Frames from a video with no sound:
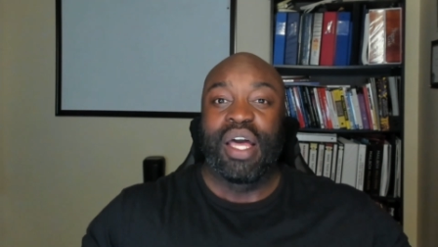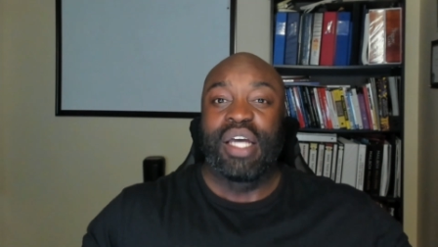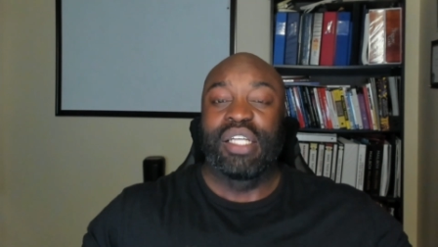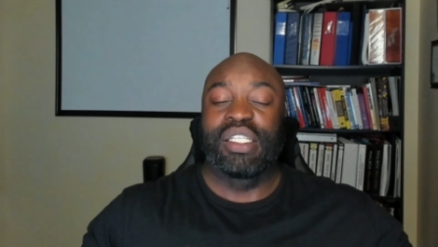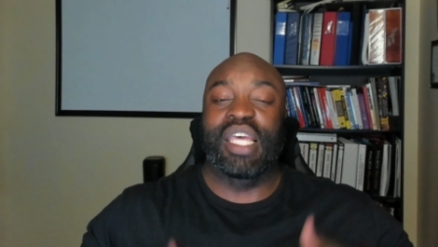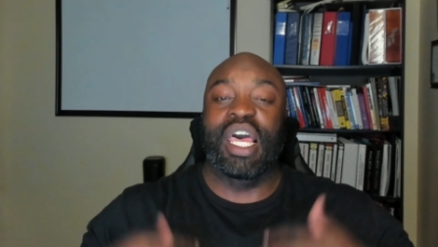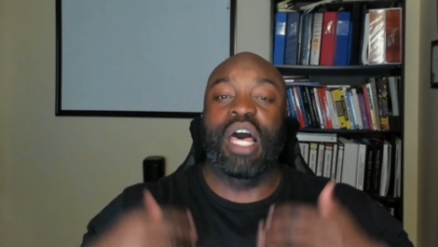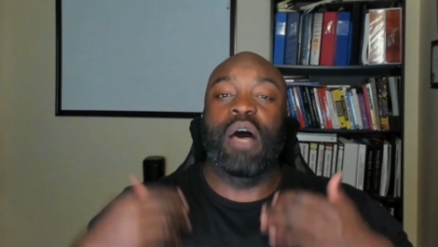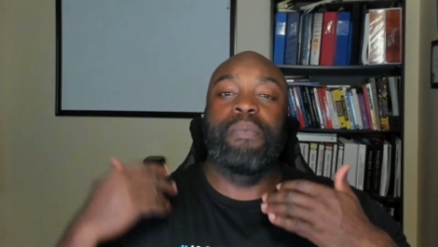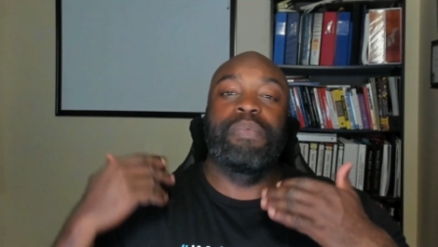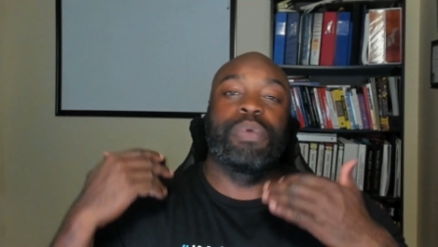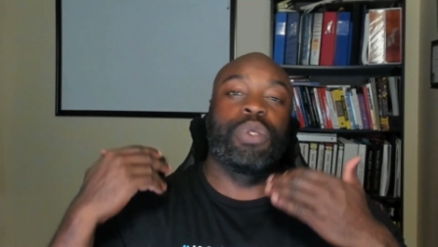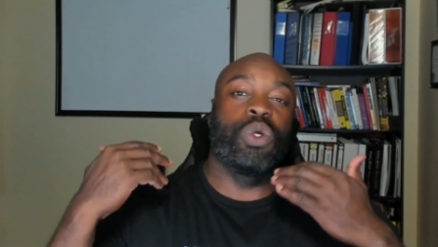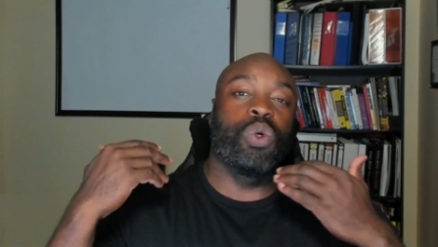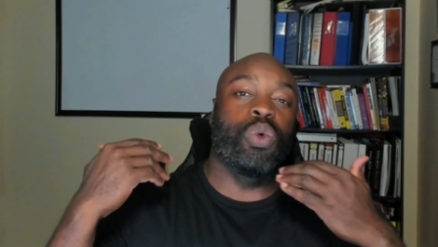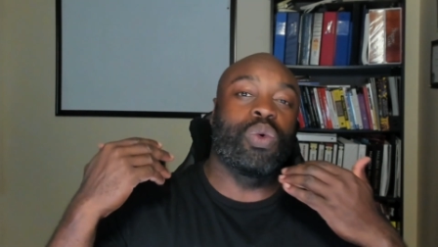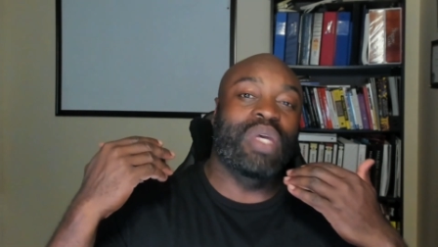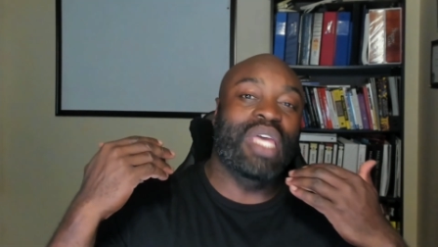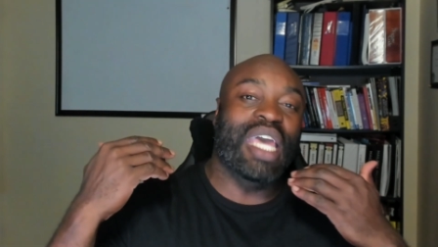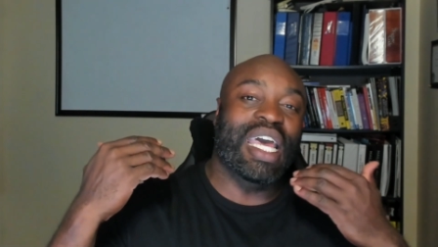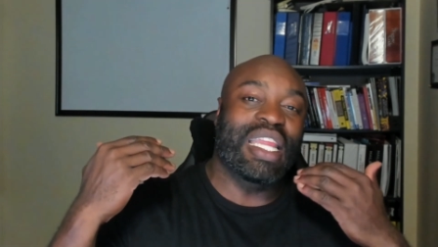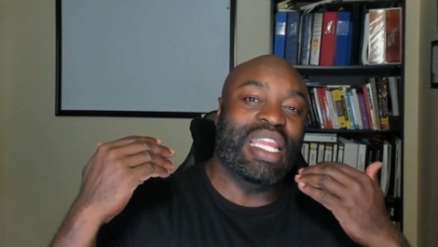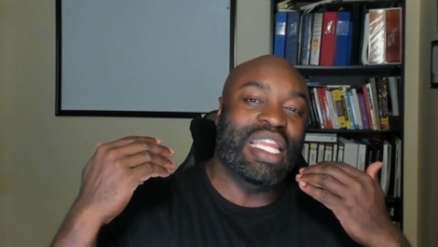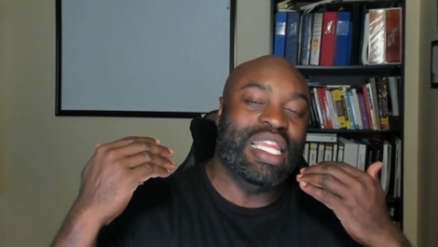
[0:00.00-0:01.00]
to help you
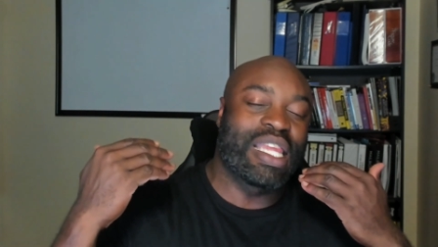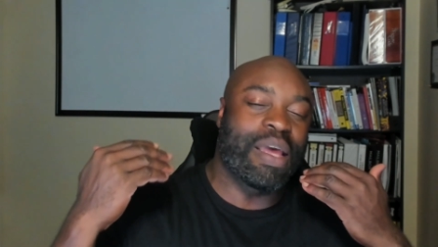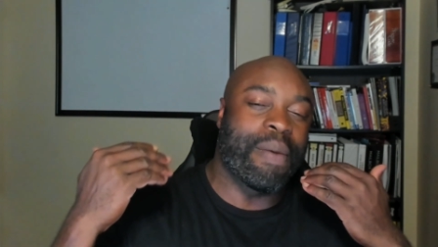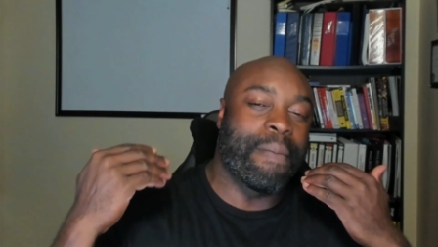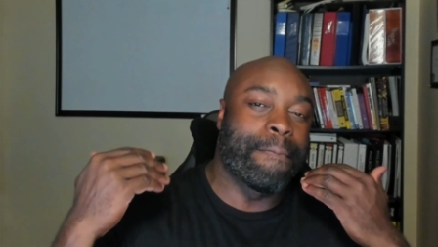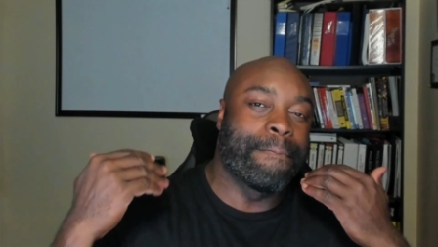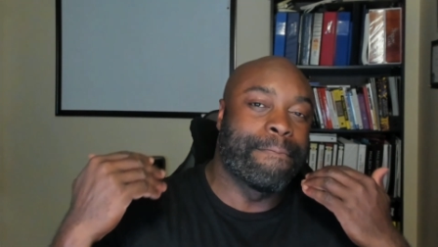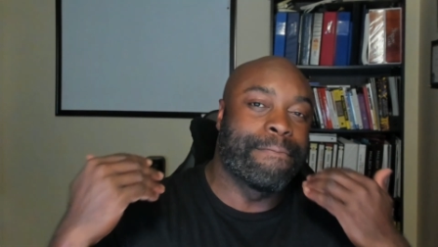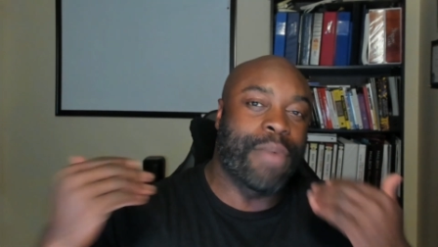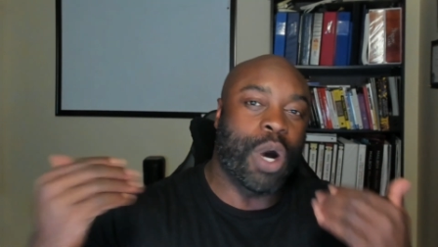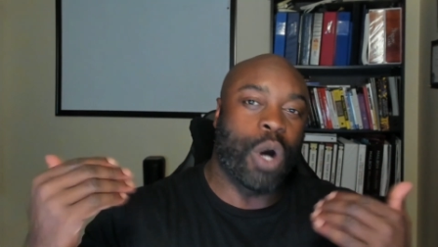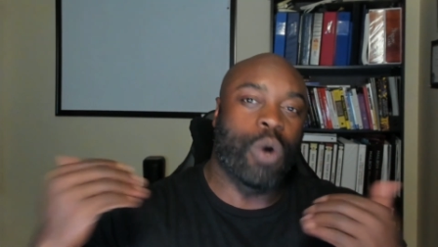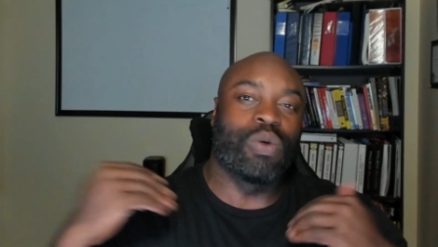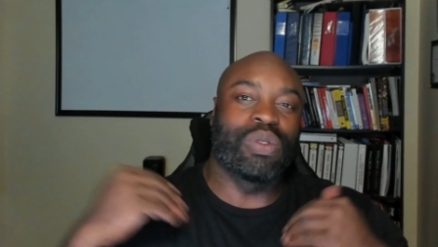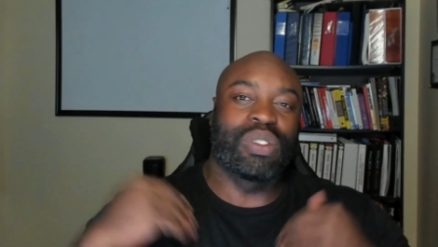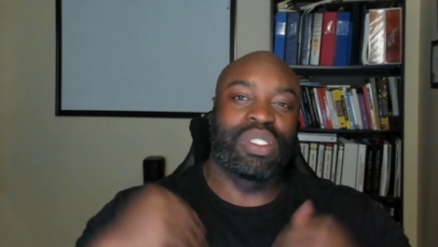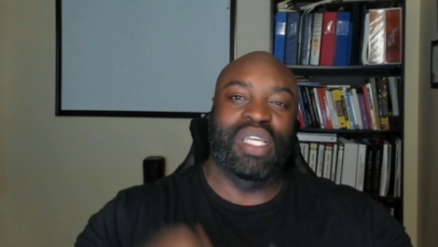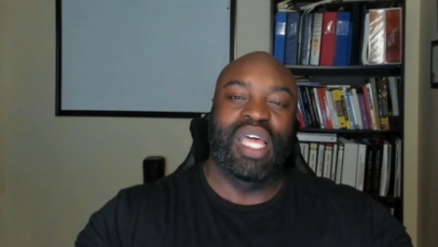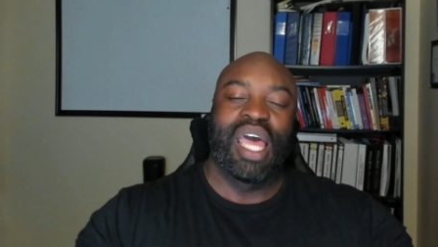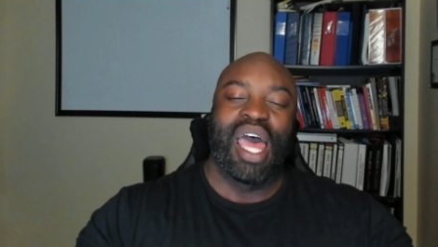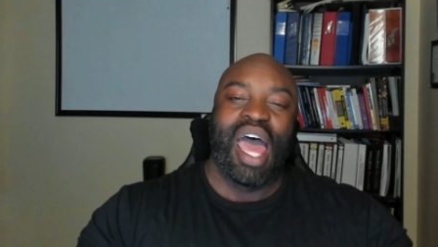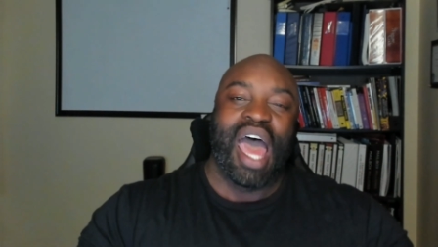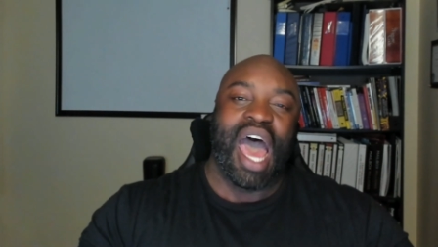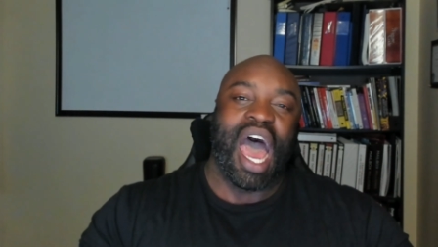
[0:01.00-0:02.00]
get the
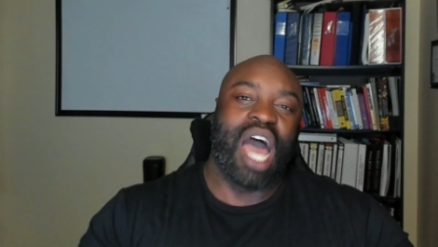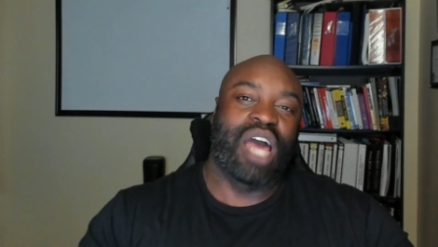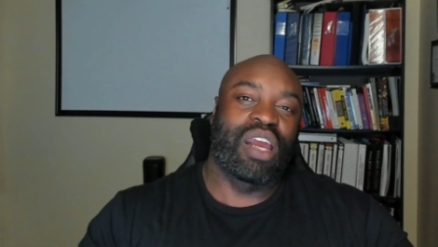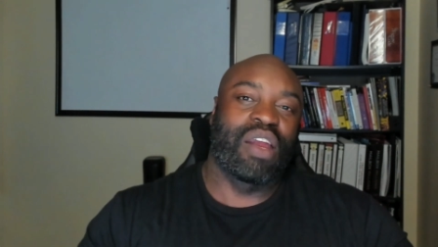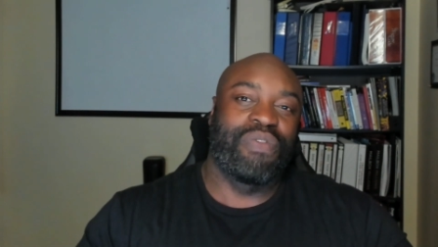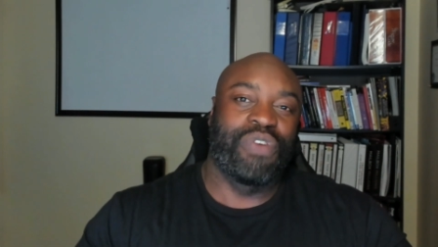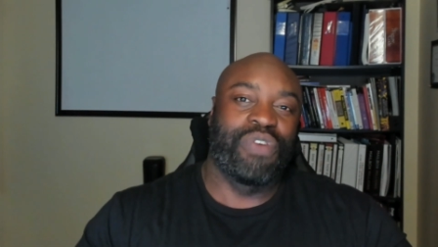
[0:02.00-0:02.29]
most out of